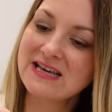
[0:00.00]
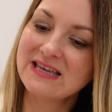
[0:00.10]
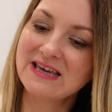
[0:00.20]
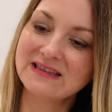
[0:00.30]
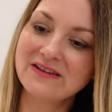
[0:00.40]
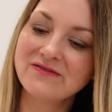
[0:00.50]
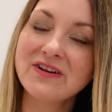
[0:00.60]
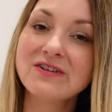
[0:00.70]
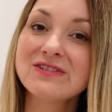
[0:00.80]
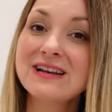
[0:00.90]
Yeah, they're
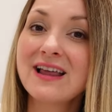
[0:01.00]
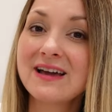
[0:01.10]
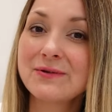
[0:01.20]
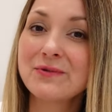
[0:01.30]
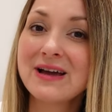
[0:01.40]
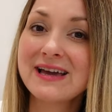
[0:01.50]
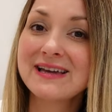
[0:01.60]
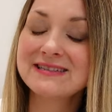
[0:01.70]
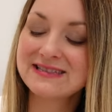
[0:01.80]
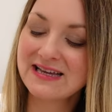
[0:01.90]
very
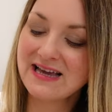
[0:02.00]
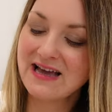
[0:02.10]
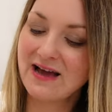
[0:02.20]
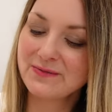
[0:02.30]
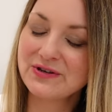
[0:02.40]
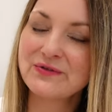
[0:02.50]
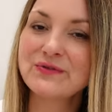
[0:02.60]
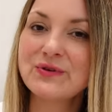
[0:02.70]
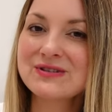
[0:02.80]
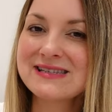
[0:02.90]
lightweight. I mean, of
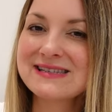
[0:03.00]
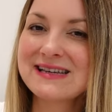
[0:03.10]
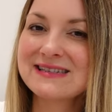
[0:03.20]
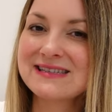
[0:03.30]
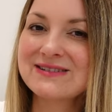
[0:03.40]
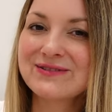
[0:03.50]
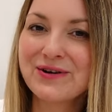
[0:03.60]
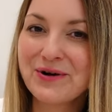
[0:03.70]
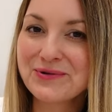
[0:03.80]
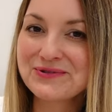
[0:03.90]
course, it's getting
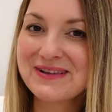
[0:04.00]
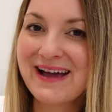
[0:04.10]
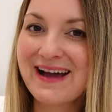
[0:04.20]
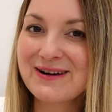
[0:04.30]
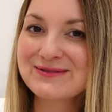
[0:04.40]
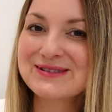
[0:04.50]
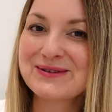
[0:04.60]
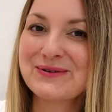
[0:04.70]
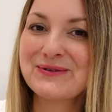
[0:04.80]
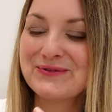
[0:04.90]
cold now,
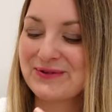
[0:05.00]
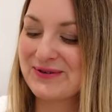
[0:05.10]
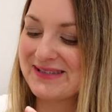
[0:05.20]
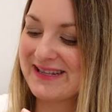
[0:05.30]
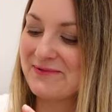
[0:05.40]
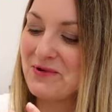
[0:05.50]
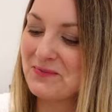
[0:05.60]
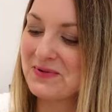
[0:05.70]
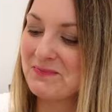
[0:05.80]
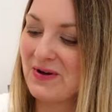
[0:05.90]
so of course they
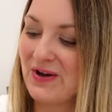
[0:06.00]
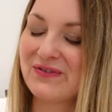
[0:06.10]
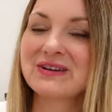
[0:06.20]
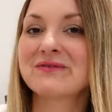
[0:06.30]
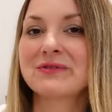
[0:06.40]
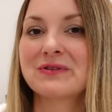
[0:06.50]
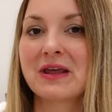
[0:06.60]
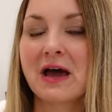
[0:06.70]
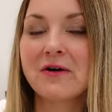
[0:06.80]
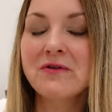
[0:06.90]
won't be perfect for
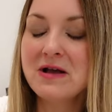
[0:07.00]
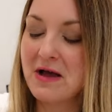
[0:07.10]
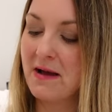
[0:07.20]
now.